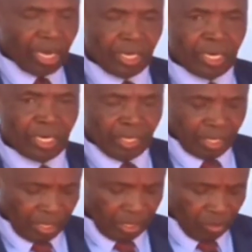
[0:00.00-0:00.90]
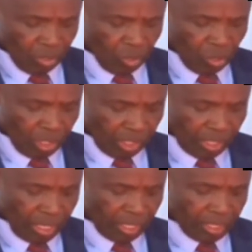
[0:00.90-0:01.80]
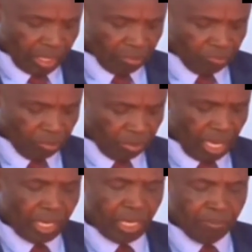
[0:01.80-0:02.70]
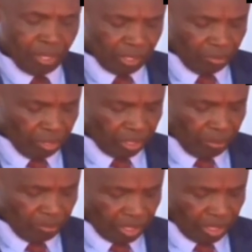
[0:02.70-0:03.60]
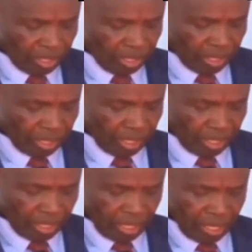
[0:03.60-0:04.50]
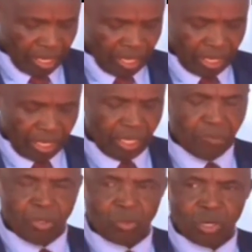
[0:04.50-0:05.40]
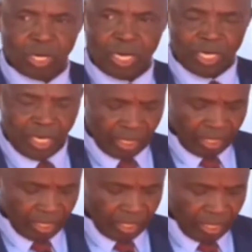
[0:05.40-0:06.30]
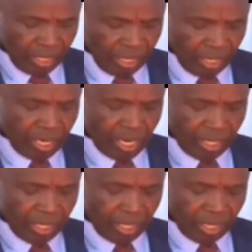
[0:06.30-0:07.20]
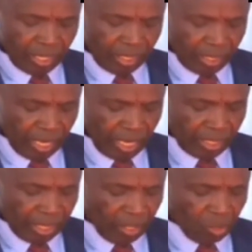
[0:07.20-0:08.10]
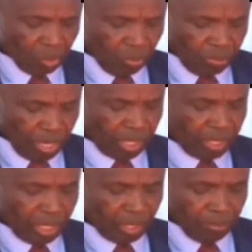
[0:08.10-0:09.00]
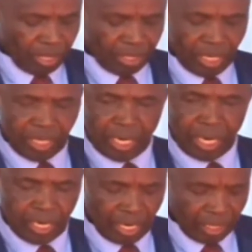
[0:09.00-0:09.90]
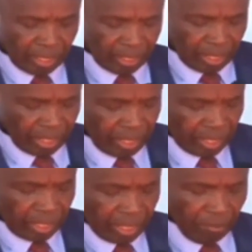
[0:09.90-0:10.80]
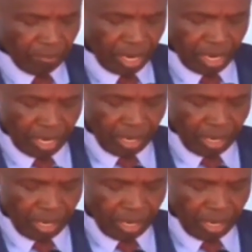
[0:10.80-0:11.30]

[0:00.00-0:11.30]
Candidates will correct their results from their respective examination centers. Individual candidate results can also be accessed by sending a candidate's index number